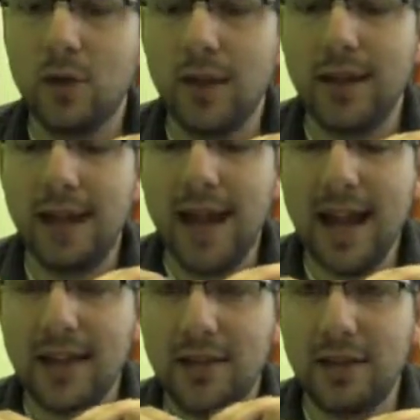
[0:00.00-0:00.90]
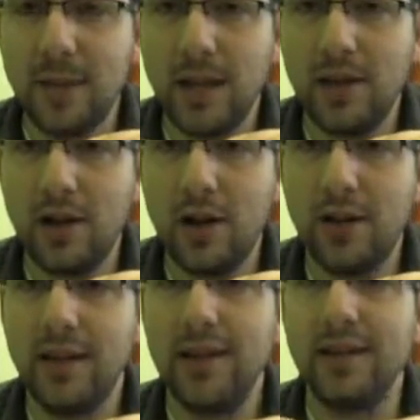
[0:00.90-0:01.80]
drawing the ace of spades
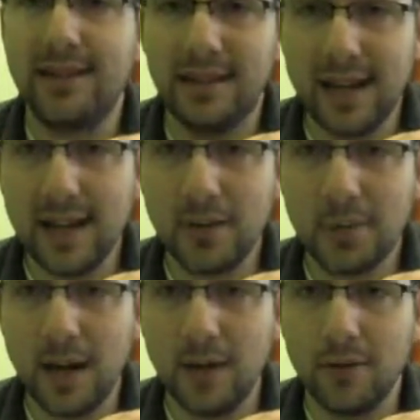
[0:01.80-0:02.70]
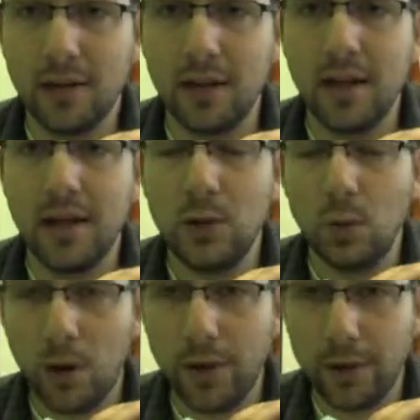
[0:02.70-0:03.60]
on the second round is
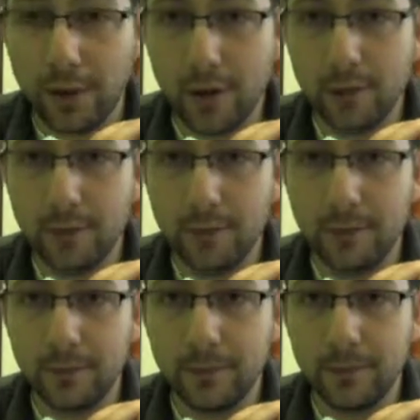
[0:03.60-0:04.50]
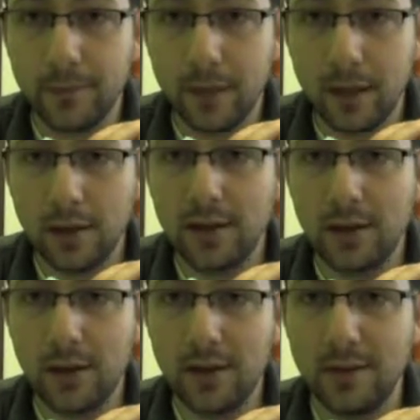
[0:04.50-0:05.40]
1/3. Let's
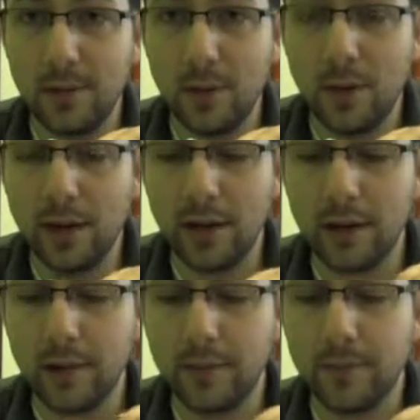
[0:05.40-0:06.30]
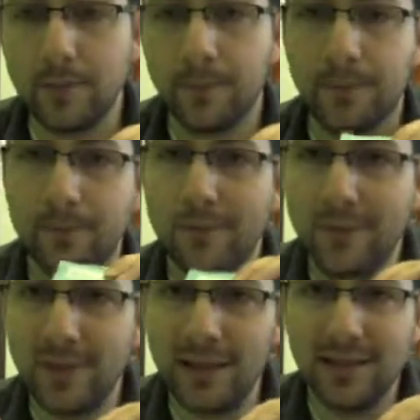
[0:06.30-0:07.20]
go ahead and pull one out here.
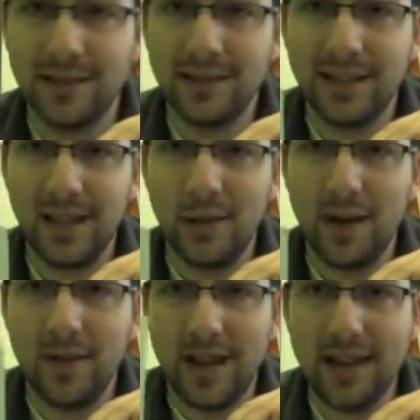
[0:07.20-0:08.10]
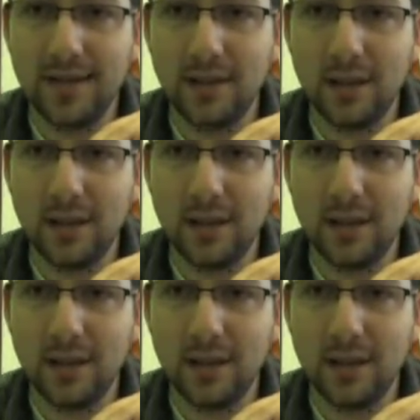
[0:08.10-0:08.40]
Here we have the ace of